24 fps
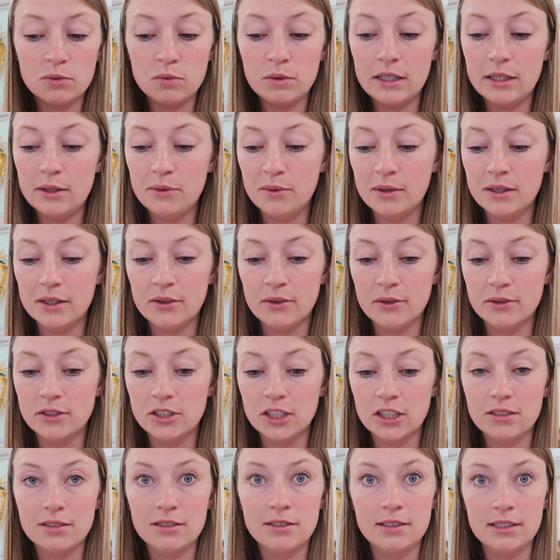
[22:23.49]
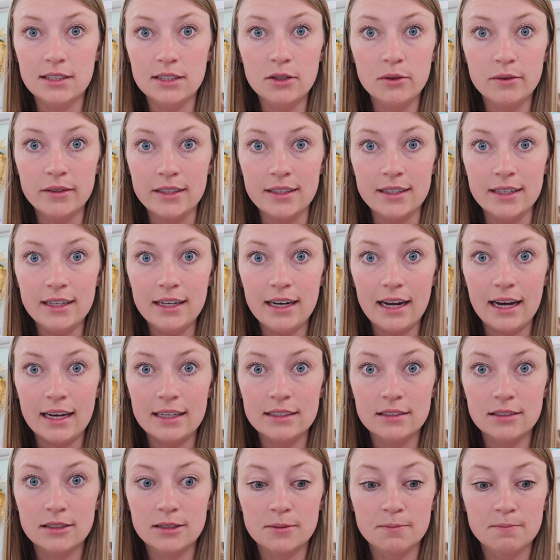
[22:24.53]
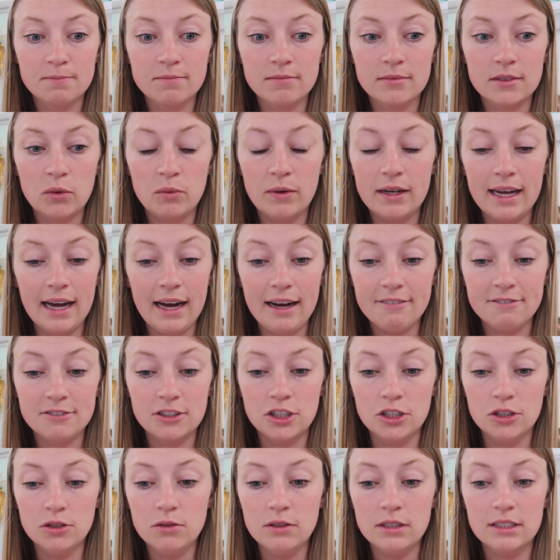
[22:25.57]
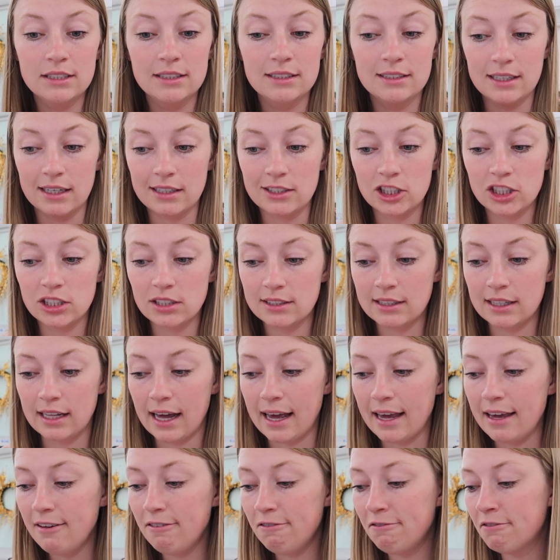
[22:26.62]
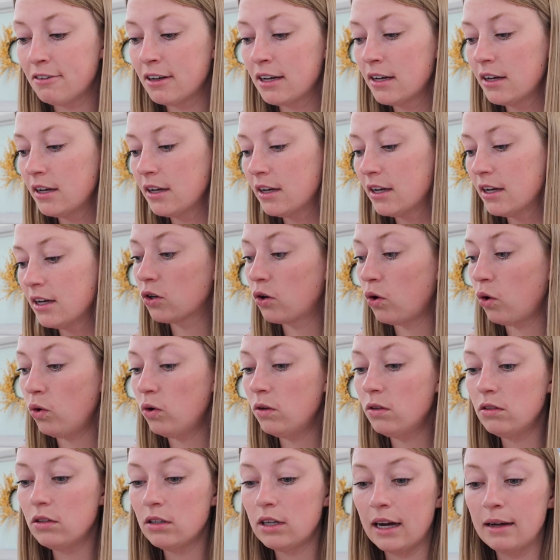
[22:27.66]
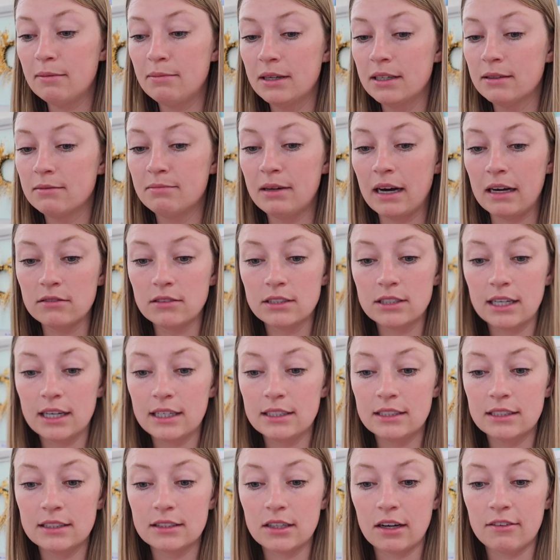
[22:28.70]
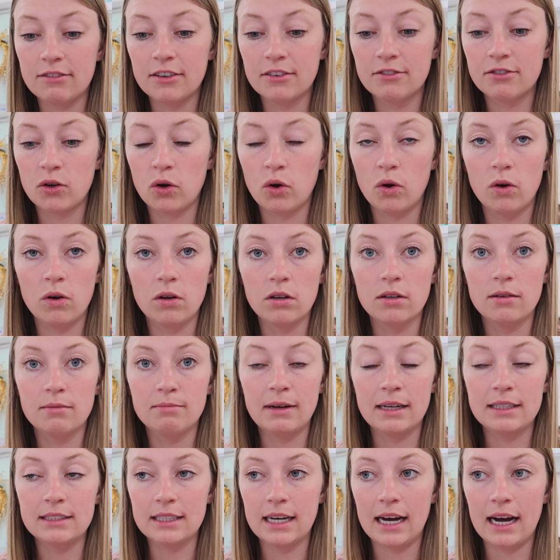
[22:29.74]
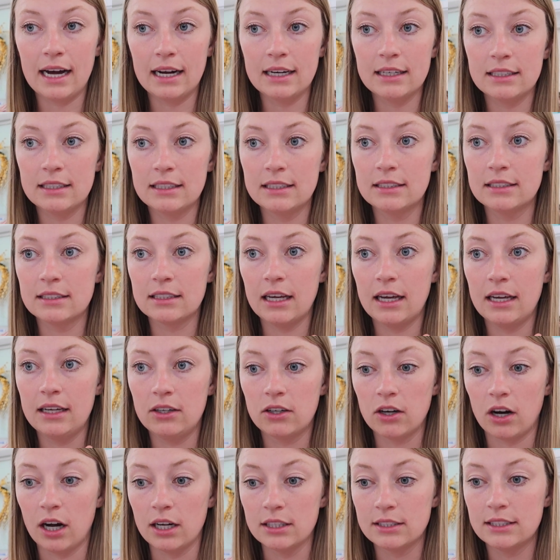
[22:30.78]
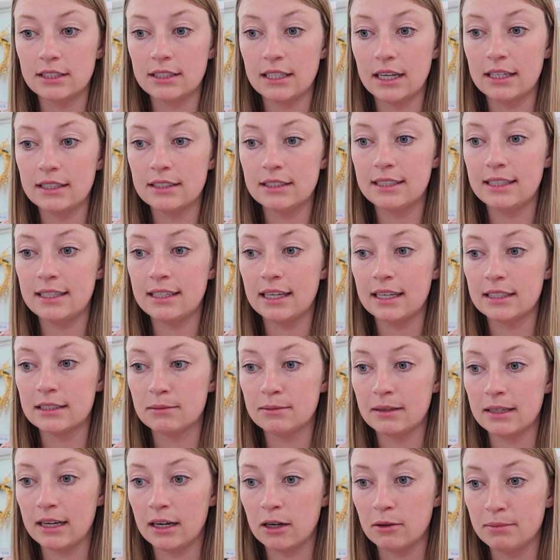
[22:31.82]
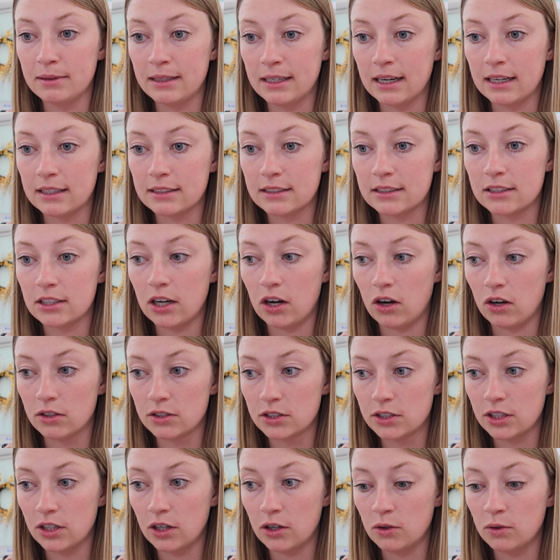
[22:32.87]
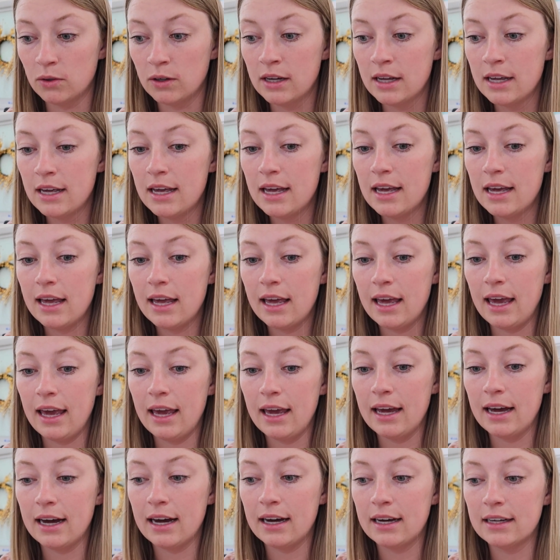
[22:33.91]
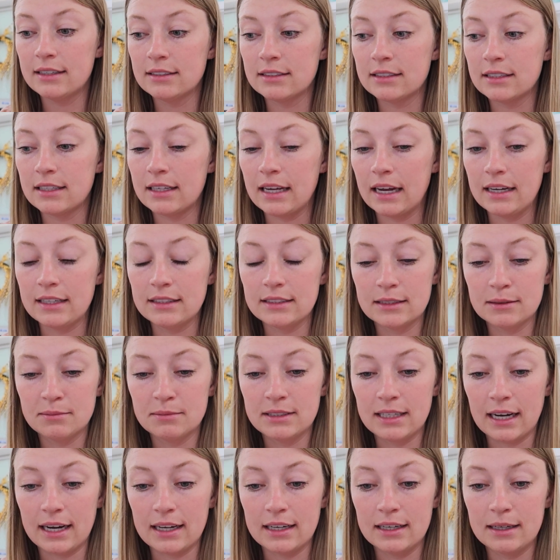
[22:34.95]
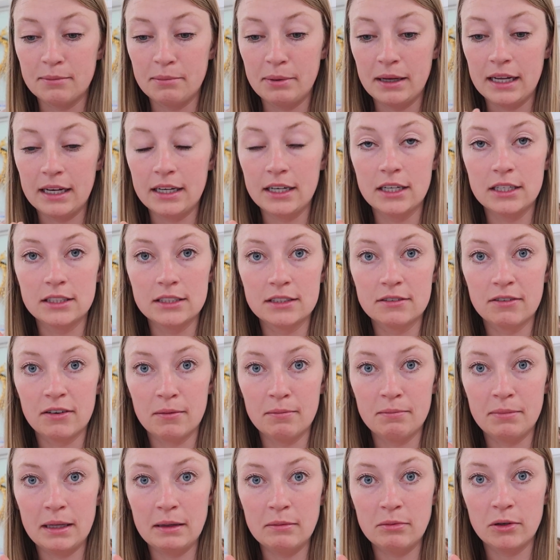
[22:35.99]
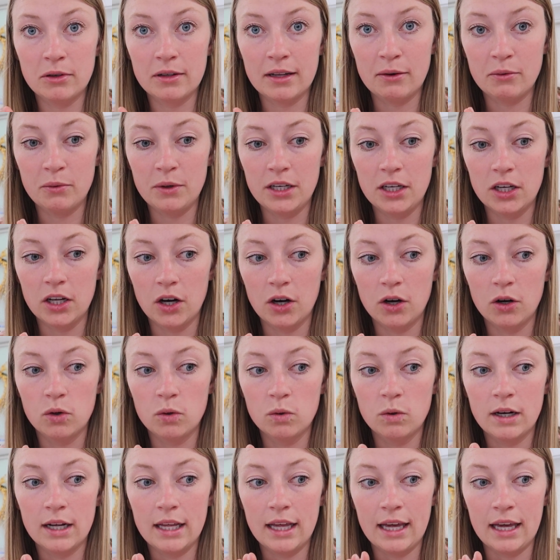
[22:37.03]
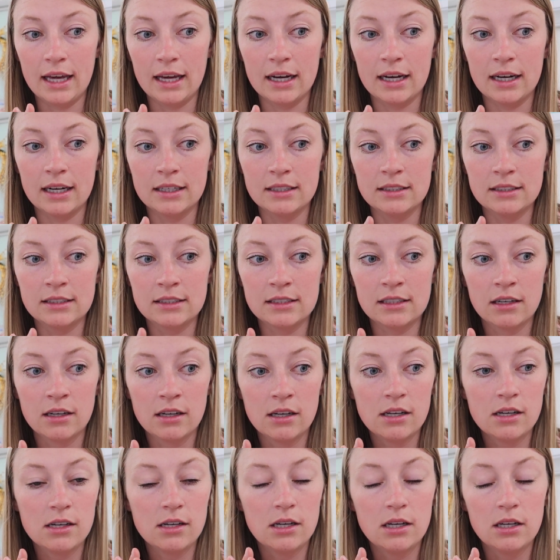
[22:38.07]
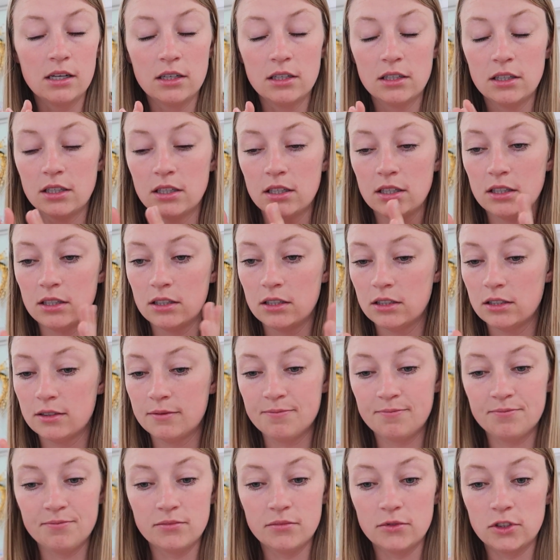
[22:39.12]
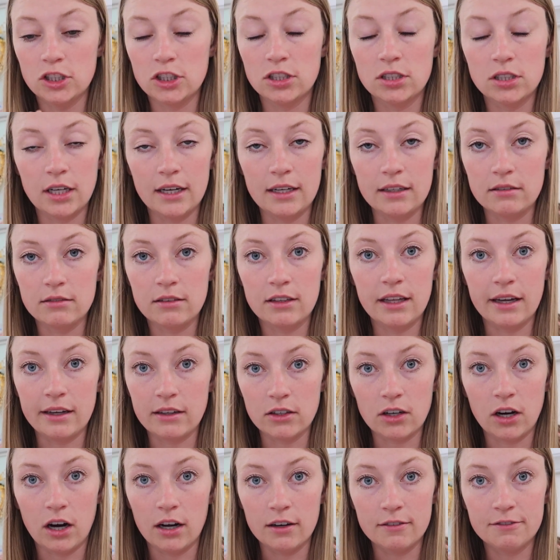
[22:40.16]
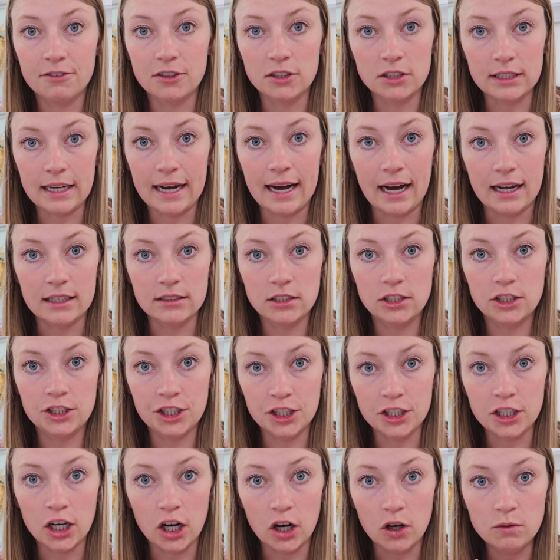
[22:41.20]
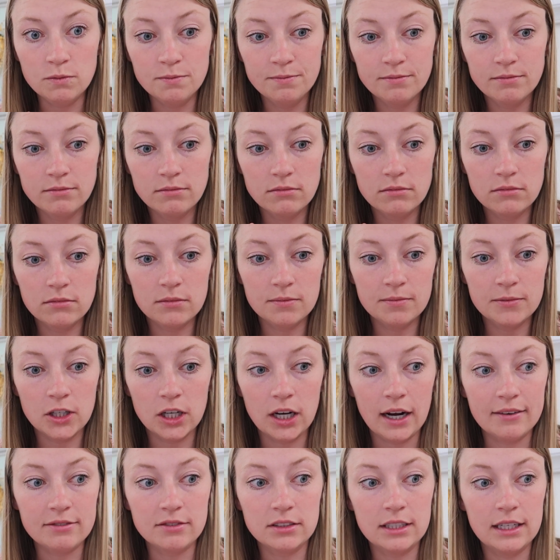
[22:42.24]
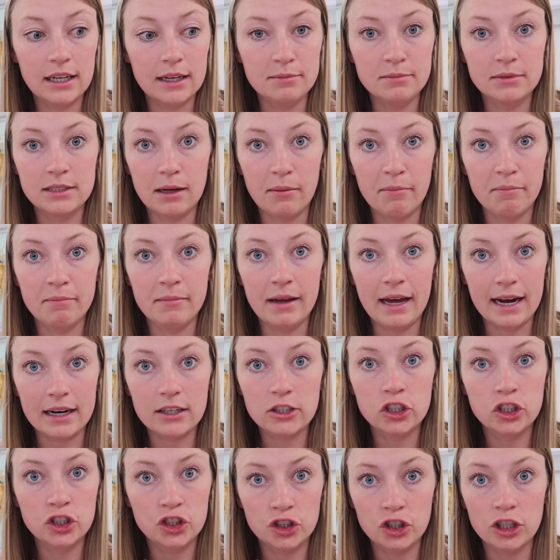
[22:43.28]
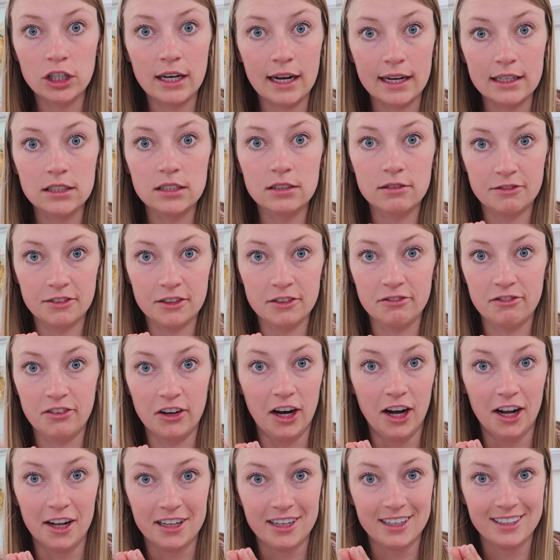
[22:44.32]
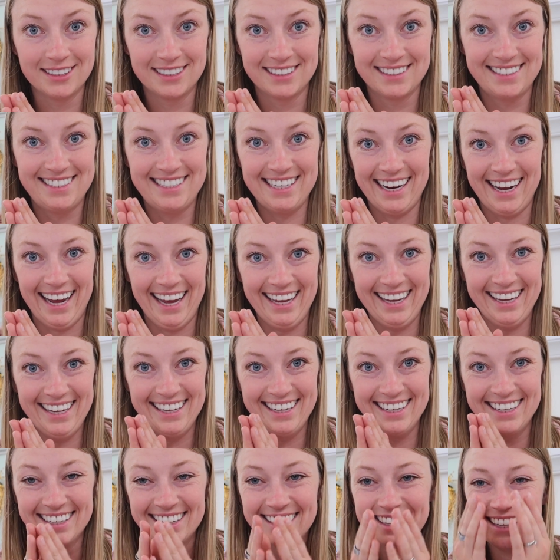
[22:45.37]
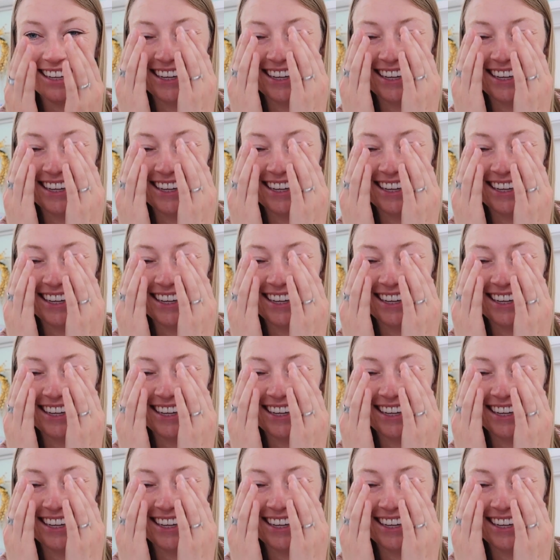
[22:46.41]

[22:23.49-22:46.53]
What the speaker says: We will just deal with it as we have to. Such is life. Cole, I've been bouncing ideas off of Cole. My dad is a godsend. He has been helping us also, and getting some second opinions from people that we know, and just like, thank God for dads, you know? I'm gonna have to get him something extra nice for Father's Day.